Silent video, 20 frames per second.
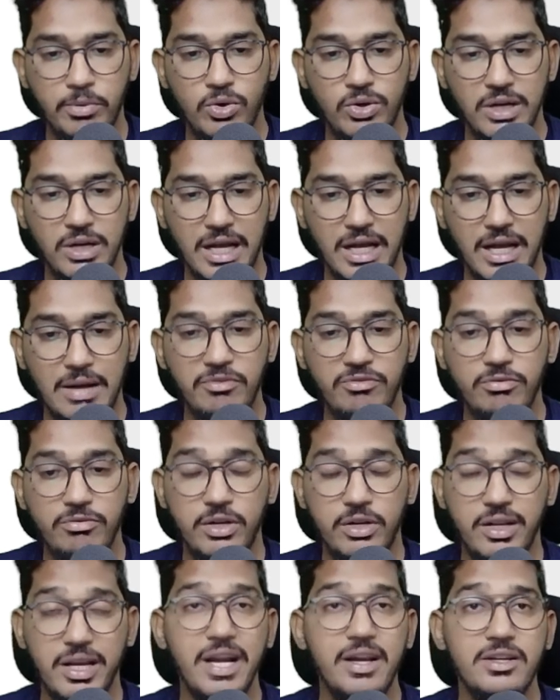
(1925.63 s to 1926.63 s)
program,
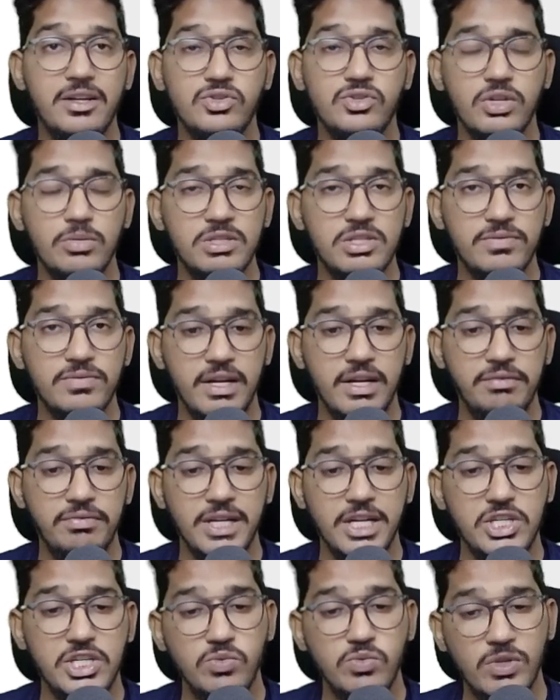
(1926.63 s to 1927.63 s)
trade receivables
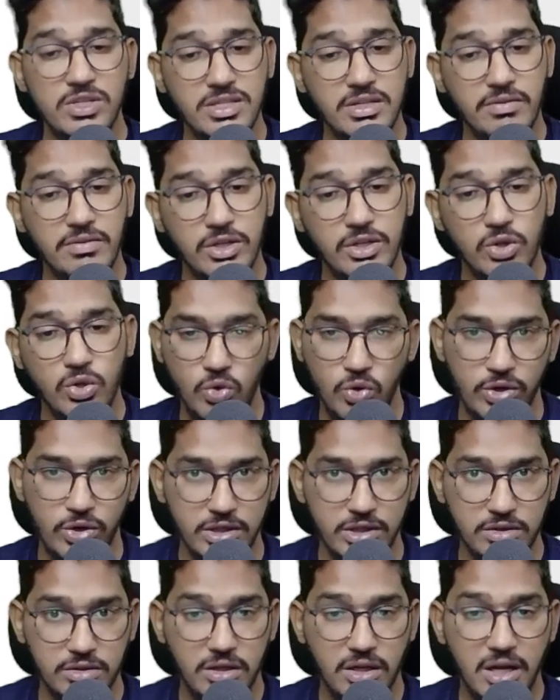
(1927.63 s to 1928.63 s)
verification was given to
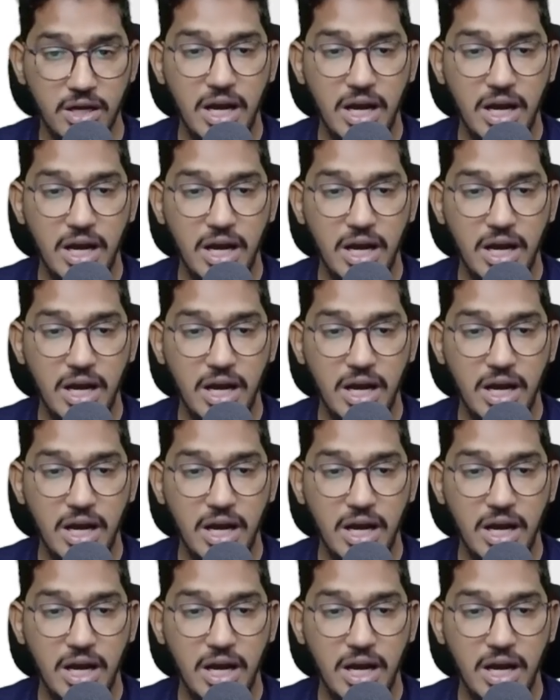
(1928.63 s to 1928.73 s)
Rohit.